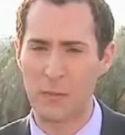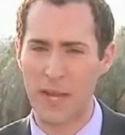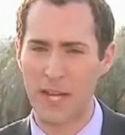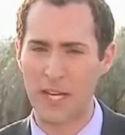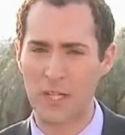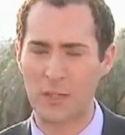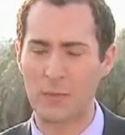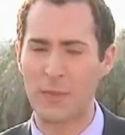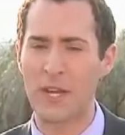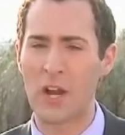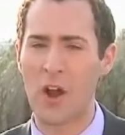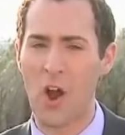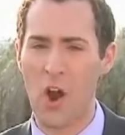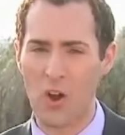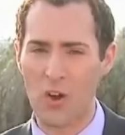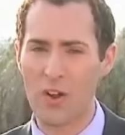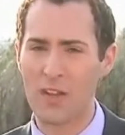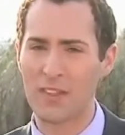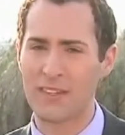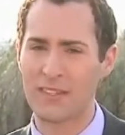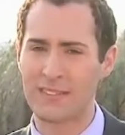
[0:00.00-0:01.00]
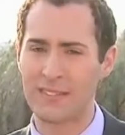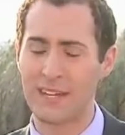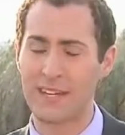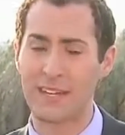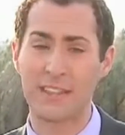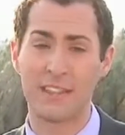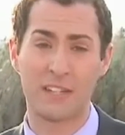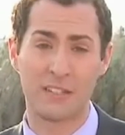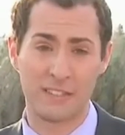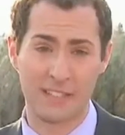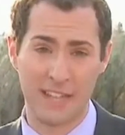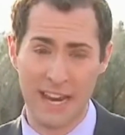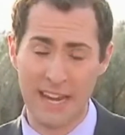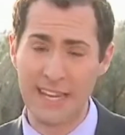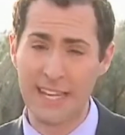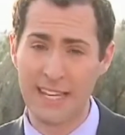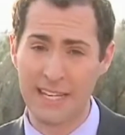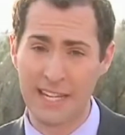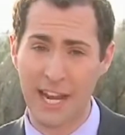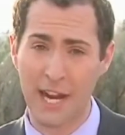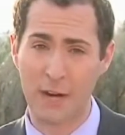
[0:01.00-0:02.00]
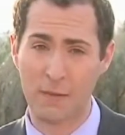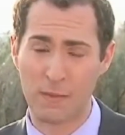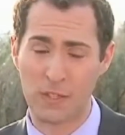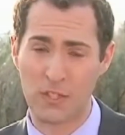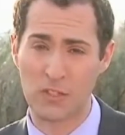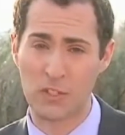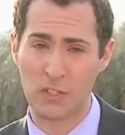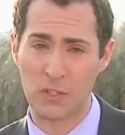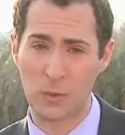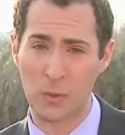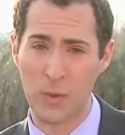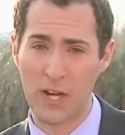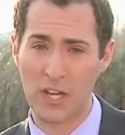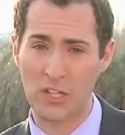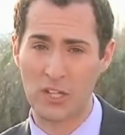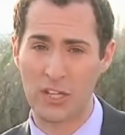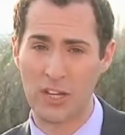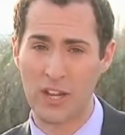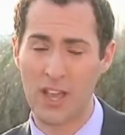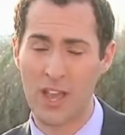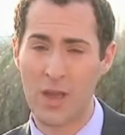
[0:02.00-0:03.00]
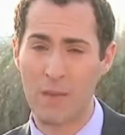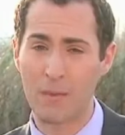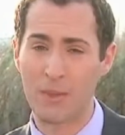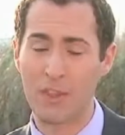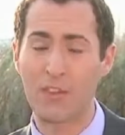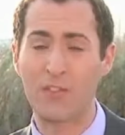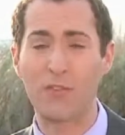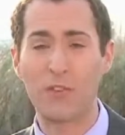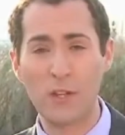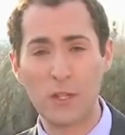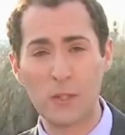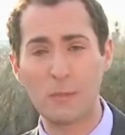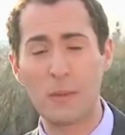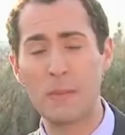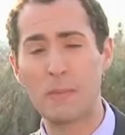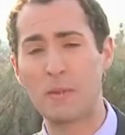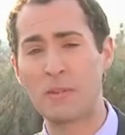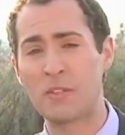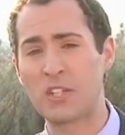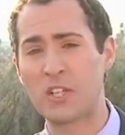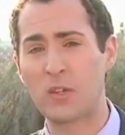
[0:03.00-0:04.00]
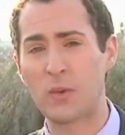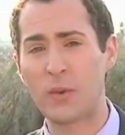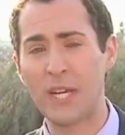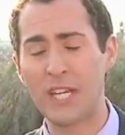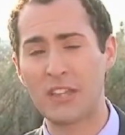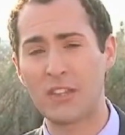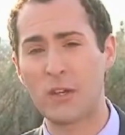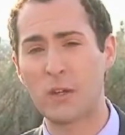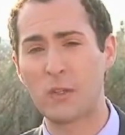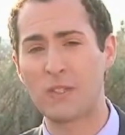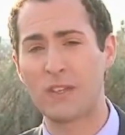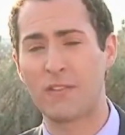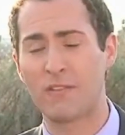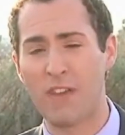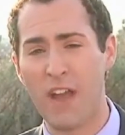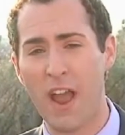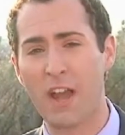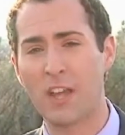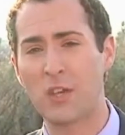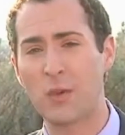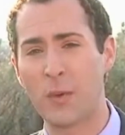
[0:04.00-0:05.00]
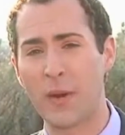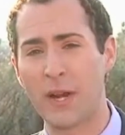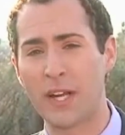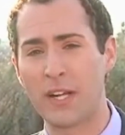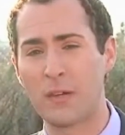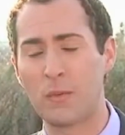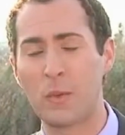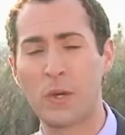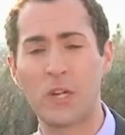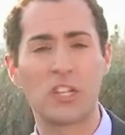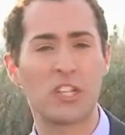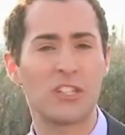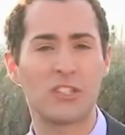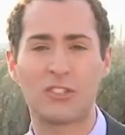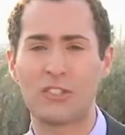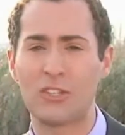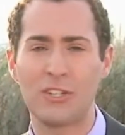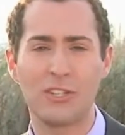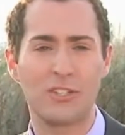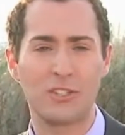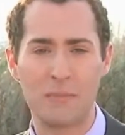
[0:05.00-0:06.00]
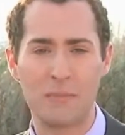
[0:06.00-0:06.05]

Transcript: Management are on the scene and they're taking care of the situation, but the first people to greet those evacuated were just Good